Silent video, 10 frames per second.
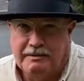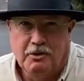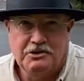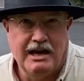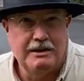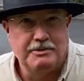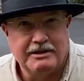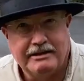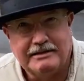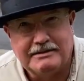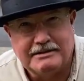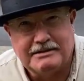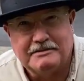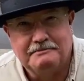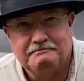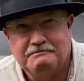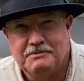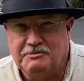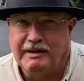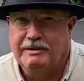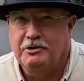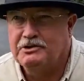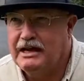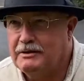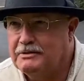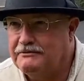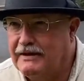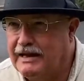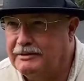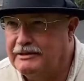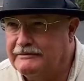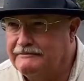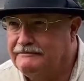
more time with the kids, spending more time with the family,